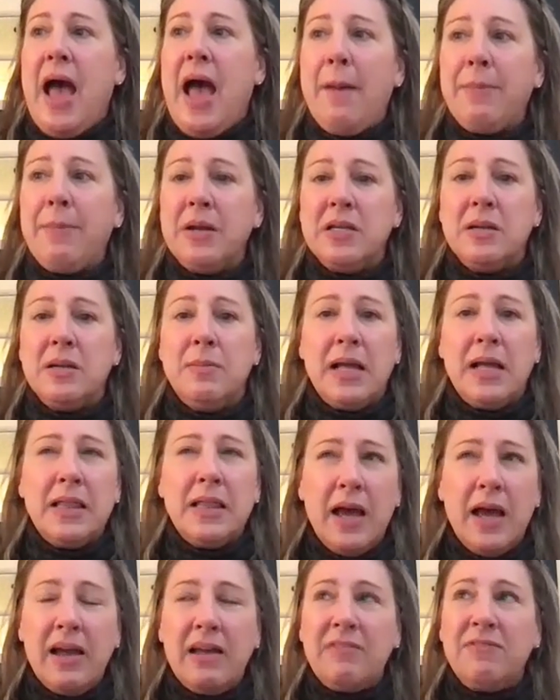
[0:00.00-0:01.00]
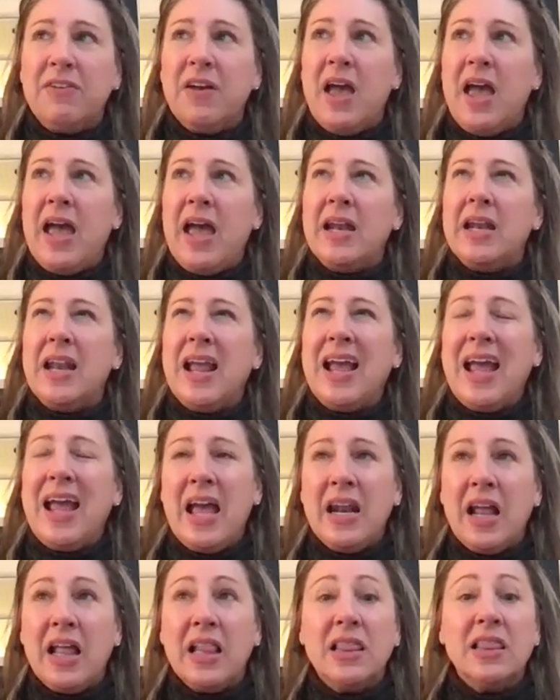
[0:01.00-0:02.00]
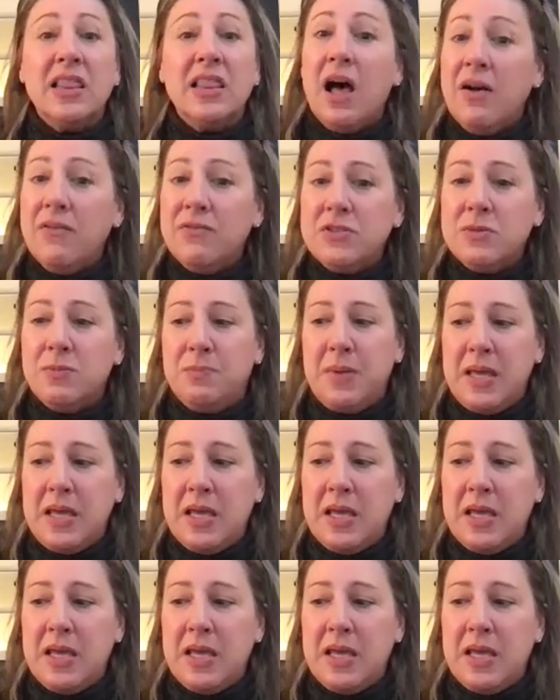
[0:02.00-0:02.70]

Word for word: happened in my life, and I loved